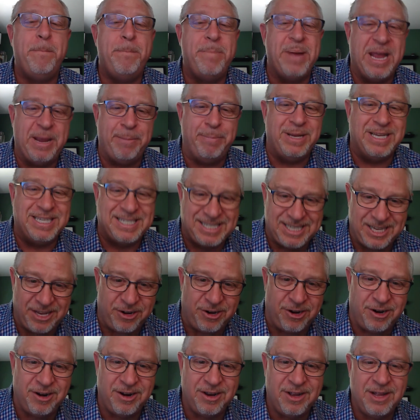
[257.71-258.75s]

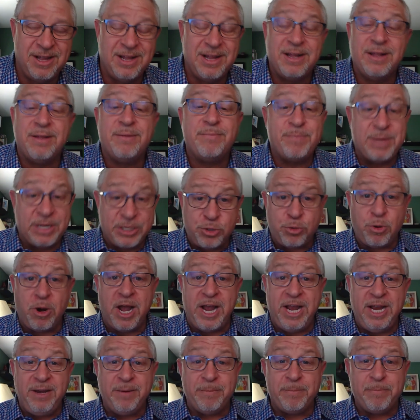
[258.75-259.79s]
babysitter. That's
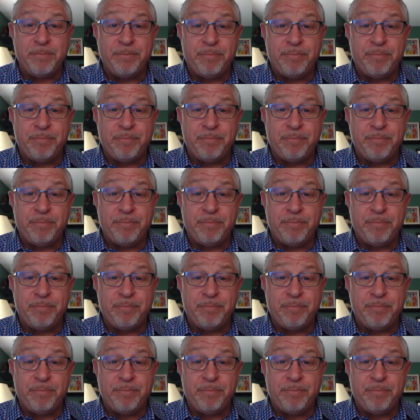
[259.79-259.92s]
right.